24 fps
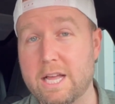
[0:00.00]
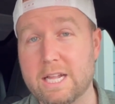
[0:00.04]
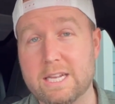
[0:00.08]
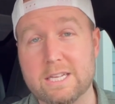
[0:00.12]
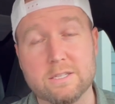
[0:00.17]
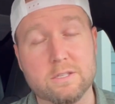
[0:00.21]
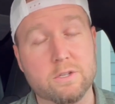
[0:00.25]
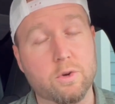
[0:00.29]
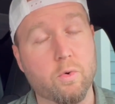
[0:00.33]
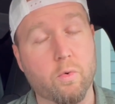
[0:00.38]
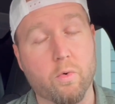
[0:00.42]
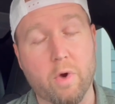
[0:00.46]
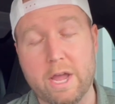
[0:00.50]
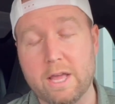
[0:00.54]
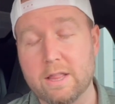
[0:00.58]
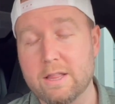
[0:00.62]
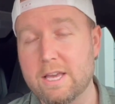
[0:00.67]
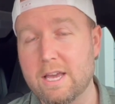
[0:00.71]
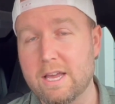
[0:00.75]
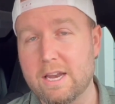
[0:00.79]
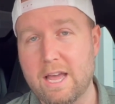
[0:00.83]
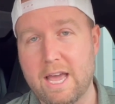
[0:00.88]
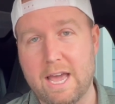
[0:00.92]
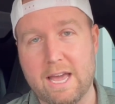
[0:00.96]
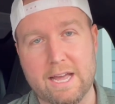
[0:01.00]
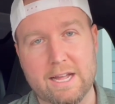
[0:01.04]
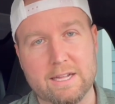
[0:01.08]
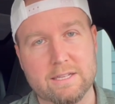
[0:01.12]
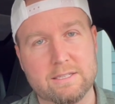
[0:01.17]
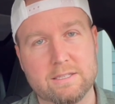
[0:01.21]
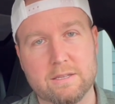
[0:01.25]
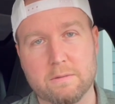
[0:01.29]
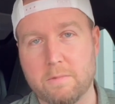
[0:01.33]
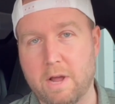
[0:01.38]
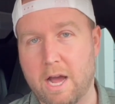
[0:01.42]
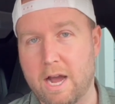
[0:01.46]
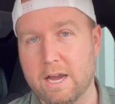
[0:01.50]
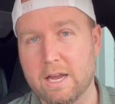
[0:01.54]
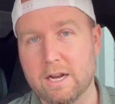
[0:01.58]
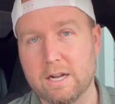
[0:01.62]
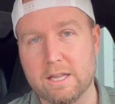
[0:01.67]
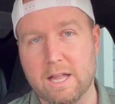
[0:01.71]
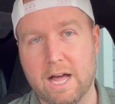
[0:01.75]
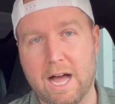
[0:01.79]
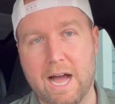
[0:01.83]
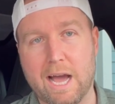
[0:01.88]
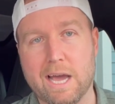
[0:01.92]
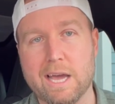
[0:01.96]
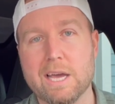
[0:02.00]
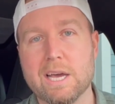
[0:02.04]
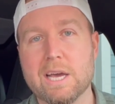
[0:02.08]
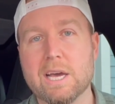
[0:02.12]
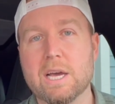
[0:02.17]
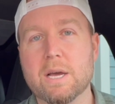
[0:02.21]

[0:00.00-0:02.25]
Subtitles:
It is greatly enhanced, I'm not going to lie.